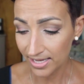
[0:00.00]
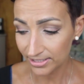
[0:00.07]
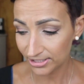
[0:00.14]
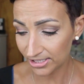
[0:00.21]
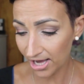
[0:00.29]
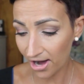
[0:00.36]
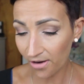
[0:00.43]

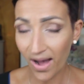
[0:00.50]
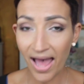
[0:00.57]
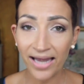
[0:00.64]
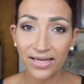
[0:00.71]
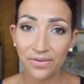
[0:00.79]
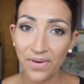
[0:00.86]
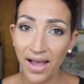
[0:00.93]
So
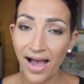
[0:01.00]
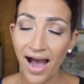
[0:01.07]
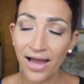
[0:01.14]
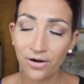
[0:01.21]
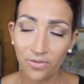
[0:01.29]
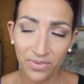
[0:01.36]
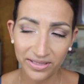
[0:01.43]
anyway,
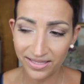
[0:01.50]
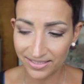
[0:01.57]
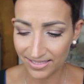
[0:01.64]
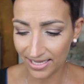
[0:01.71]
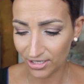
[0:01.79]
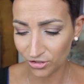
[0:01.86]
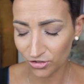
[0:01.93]
I don't want
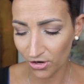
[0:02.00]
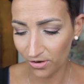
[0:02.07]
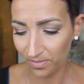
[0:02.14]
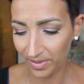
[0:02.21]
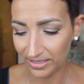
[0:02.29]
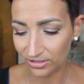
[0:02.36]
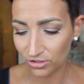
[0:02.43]
this intro to
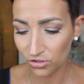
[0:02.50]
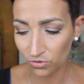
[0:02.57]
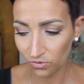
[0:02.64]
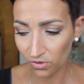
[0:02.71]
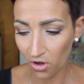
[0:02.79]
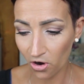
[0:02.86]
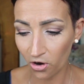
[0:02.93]
be
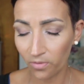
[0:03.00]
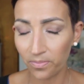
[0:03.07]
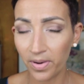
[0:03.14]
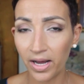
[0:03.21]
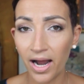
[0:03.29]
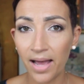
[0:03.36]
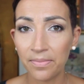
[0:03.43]
too long,
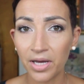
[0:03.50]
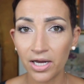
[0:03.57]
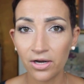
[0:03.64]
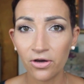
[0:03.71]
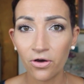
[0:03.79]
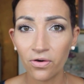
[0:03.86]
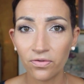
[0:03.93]
but I'm
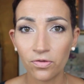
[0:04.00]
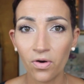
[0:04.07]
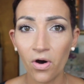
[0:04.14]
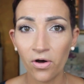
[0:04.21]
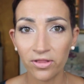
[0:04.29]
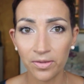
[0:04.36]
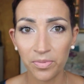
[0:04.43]
going to go through
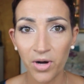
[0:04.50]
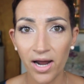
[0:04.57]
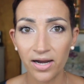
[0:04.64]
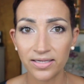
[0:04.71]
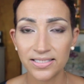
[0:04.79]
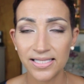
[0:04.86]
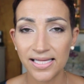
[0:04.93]
all the
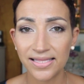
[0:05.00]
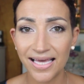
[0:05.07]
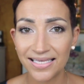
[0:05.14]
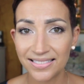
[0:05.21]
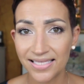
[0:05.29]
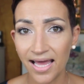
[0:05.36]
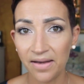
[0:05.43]
products that they
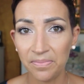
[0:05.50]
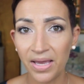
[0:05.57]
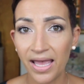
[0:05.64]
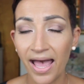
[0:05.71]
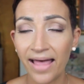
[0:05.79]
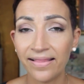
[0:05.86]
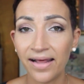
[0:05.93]
sent
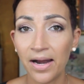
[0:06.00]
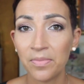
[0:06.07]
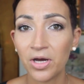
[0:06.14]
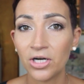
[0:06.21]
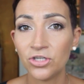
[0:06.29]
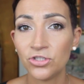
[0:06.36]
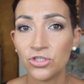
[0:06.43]
me, and then I'm
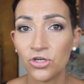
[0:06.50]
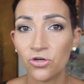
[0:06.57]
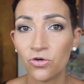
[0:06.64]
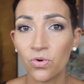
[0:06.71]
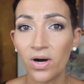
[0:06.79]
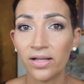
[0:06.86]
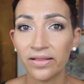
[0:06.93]
going to
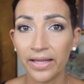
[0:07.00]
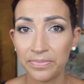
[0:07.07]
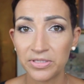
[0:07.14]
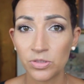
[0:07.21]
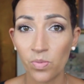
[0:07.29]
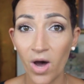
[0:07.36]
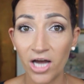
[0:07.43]
do lip
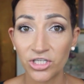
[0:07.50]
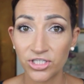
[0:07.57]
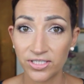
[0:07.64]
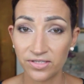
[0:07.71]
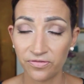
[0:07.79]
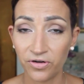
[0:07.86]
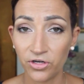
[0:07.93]

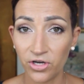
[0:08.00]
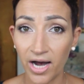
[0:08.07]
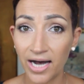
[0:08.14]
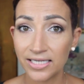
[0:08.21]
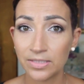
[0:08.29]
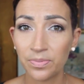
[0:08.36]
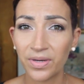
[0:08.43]
swatches for you
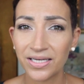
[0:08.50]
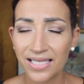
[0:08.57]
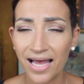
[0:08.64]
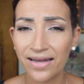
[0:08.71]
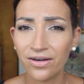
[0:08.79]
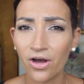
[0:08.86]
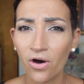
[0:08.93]
guys, because
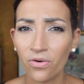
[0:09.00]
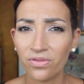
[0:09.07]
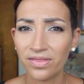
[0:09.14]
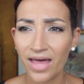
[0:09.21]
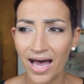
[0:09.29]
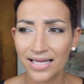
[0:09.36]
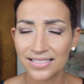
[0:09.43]
I know
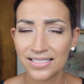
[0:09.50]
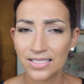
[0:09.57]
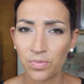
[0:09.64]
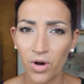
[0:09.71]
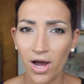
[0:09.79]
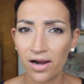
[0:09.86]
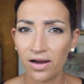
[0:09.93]
that's the
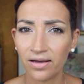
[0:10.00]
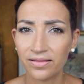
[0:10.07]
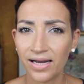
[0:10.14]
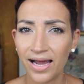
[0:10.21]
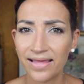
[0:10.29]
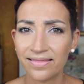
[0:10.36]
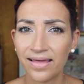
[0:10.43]
product
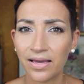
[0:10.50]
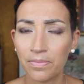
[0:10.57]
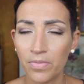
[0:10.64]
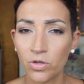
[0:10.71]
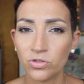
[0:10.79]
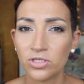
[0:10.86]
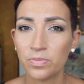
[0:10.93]
that I think
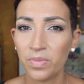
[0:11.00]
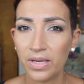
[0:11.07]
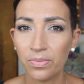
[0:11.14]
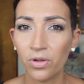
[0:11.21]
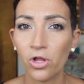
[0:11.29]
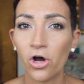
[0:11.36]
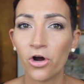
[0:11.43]
most
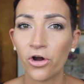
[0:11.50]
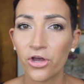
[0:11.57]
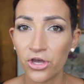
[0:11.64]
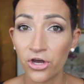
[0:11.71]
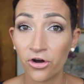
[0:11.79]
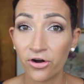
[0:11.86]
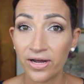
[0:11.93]
people are
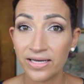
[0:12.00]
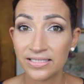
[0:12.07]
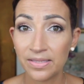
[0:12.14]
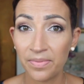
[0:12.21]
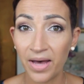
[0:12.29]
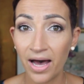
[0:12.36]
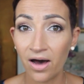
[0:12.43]

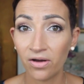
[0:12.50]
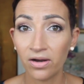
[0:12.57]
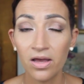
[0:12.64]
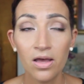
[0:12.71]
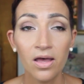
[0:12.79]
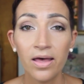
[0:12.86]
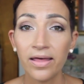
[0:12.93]
curious about.
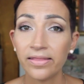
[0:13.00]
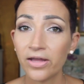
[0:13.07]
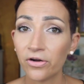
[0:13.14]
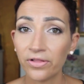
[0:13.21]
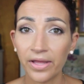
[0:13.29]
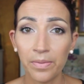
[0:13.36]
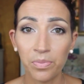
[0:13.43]

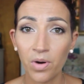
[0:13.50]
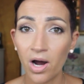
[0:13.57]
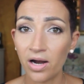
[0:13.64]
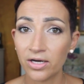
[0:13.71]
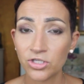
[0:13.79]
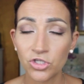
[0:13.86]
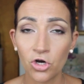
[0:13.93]
Their lip
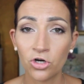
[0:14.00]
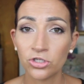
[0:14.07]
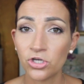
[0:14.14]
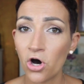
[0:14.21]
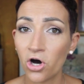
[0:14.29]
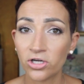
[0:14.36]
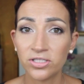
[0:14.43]
products are
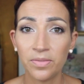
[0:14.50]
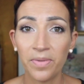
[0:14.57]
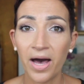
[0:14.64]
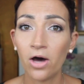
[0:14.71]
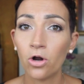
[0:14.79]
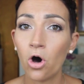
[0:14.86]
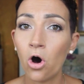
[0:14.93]
talked
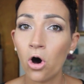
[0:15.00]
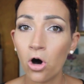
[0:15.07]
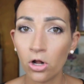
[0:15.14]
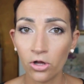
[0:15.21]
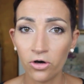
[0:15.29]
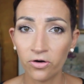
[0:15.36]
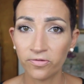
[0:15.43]
about
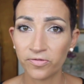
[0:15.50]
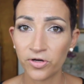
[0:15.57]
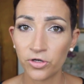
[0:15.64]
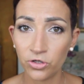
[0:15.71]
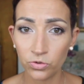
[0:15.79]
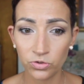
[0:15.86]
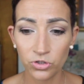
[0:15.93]
all over
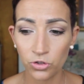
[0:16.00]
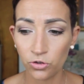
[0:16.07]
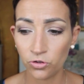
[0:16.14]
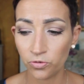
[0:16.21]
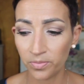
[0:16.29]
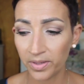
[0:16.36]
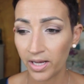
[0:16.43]

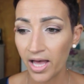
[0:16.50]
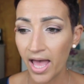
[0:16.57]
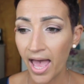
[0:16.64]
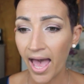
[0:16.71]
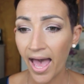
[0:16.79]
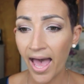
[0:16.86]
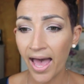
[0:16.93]
YouTube,
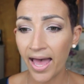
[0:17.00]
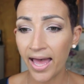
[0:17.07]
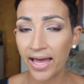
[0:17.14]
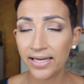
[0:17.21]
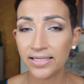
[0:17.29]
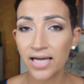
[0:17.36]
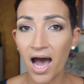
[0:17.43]

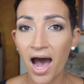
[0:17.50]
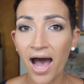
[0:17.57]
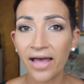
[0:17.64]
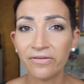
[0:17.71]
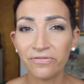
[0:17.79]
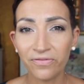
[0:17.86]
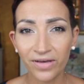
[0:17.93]
and
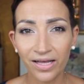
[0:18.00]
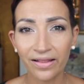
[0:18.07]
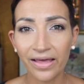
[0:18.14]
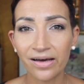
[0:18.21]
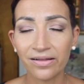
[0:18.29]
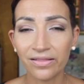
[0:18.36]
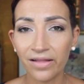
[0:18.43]
I feel
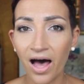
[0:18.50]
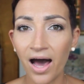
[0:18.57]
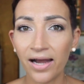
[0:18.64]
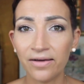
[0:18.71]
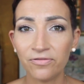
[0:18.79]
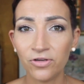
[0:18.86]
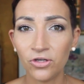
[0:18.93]
like a
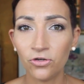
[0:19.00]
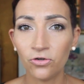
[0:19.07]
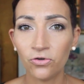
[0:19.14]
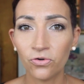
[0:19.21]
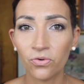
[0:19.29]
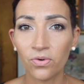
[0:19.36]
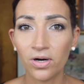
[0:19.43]
lot of
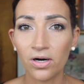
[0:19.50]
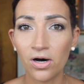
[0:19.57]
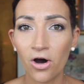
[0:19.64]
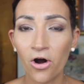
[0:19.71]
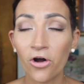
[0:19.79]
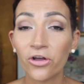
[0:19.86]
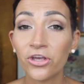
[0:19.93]
you
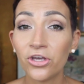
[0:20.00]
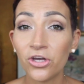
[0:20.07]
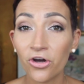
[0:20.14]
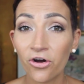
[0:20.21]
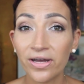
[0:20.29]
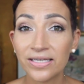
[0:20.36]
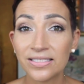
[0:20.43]
are
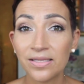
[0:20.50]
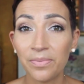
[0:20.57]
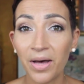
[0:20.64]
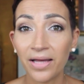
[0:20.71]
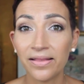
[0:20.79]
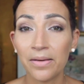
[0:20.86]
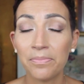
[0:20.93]
curious
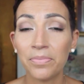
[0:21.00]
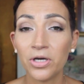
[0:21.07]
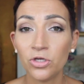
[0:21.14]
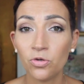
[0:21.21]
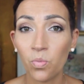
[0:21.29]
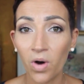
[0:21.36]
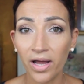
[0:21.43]
about them,
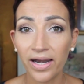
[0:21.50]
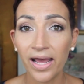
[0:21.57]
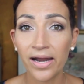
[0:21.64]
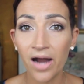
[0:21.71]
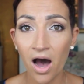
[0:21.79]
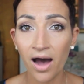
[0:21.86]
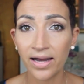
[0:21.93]
but you want
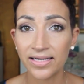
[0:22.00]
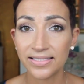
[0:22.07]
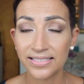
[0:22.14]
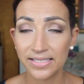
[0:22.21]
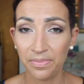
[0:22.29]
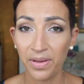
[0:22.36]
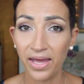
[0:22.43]
an
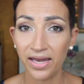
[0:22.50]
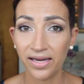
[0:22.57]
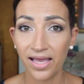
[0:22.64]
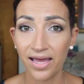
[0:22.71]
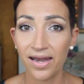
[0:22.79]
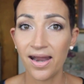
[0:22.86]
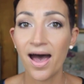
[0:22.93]
honest
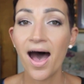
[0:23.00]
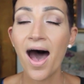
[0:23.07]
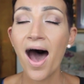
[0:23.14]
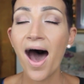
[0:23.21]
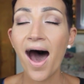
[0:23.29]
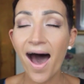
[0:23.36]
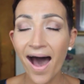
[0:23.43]
opinion.
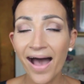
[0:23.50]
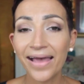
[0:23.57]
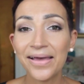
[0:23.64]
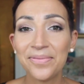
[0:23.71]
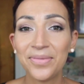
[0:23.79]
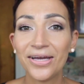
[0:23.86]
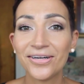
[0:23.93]
I
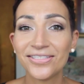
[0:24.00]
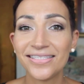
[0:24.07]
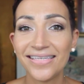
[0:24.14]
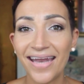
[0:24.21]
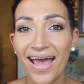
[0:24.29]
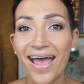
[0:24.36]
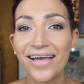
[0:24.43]
am here
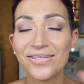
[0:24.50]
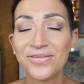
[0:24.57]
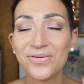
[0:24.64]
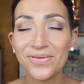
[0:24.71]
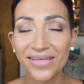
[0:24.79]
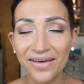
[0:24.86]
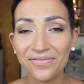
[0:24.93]
today
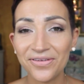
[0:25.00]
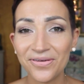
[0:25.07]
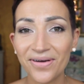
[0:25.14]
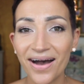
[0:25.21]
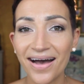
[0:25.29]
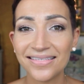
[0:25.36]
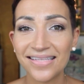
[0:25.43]
to give you
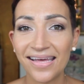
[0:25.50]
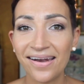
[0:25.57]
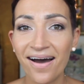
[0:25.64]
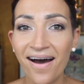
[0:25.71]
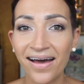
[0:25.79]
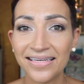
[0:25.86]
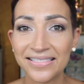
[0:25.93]
guys an
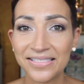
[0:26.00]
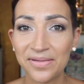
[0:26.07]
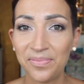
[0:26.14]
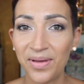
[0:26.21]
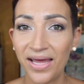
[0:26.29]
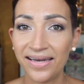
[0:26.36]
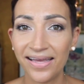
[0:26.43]
honest
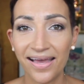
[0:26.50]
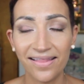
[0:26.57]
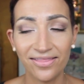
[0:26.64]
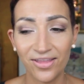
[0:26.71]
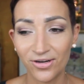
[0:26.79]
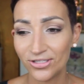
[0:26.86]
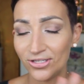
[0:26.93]

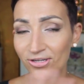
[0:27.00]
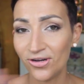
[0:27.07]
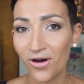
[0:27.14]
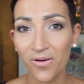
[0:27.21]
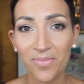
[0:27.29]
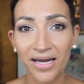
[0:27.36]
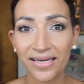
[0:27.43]
opinion. There's
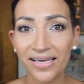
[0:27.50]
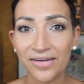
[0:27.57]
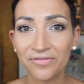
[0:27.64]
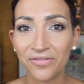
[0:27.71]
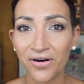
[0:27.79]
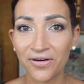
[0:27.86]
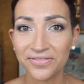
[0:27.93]
no money
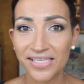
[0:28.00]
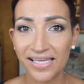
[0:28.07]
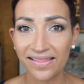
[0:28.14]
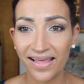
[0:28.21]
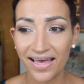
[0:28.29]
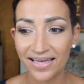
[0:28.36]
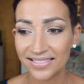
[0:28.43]
involved
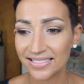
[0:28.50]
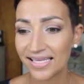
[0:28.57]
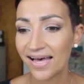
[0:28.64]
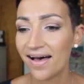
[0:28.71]
in this.